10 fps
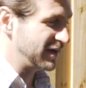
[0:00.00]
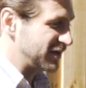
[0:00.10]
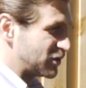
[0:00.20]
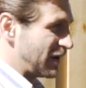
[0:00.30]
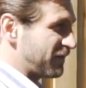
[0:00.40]

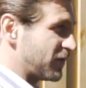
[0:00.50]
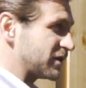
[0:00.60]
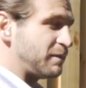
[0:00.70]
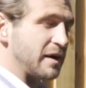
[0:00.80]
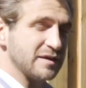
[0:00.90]
So I
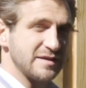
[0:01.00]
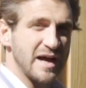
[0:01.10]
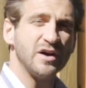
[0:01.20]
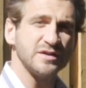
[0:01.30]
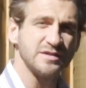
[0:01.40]
first bought this
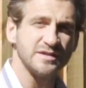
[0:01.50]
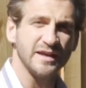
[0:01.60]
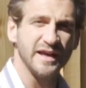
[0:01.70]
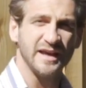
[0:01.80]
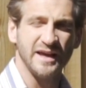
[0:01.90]
house
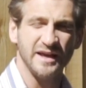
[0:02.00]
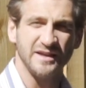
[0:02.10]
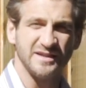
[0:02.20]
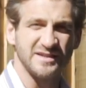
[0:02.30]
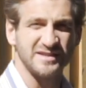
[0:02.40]

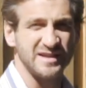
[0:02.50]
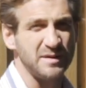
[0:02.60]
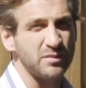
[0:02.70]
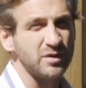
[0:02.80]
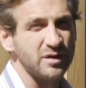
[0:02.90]
in
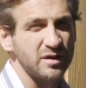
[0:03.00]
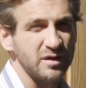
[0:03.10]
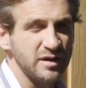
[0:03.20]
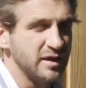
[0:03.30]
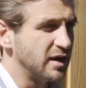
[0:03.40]
December.
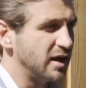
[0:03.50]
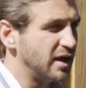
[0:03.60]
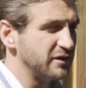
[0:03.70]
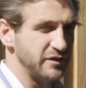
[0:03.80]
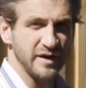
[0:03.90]

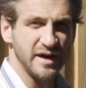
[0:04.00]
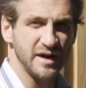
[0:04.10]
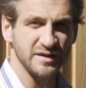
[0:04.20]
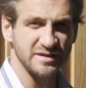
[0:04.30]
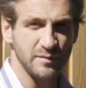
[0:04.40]
The very end
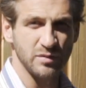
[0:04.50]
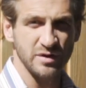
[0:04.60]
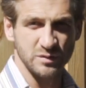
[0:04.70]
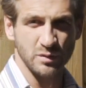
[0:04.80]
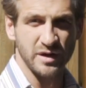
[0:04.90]
of December
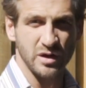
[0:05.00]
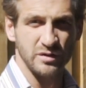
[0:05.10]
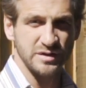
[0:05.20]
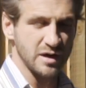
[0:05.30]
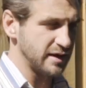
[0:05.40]
is when we
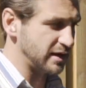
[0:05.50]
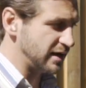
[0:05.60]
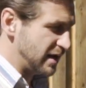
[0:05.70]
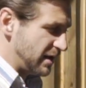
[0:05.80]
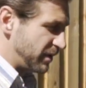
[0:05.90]
closed on it.
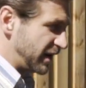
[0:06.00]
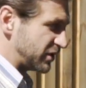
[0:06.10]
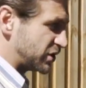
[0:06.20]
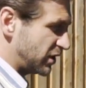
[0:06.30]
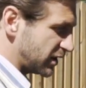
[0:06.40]
But it
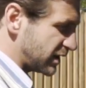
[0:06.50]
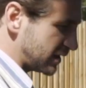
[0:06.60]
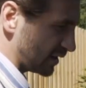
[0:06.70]
took,